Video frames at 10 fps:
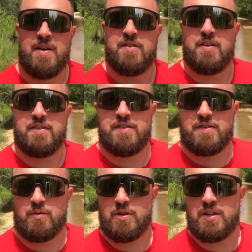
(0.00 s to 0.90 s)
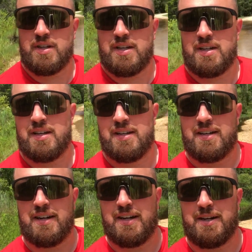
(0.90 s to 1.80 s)
So this is a really,
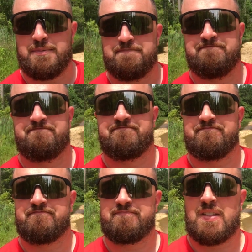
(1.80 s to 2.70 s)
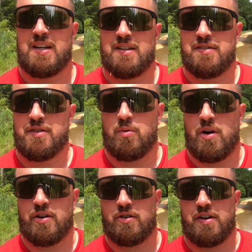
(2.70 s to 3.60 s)
this little
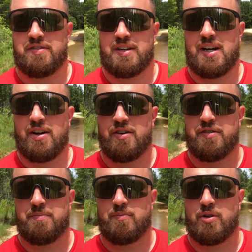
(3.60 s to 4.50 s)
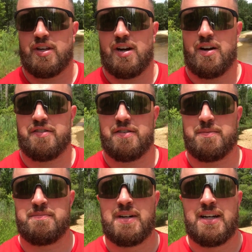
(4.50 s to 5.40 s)
water crossing here is really
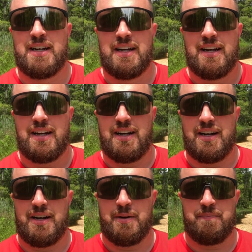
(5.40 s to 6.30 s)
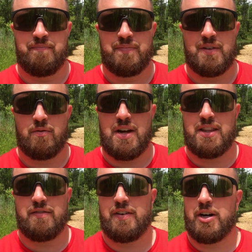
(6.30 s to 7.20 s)
awesome. Right
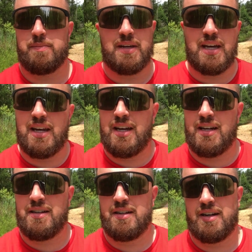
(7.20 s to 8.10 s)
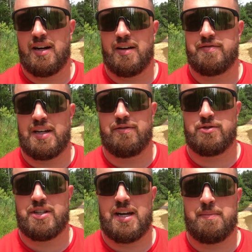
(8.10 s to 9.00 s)
at the very beginning of
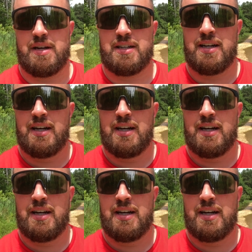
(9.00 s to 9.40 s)
Devil's Hammock,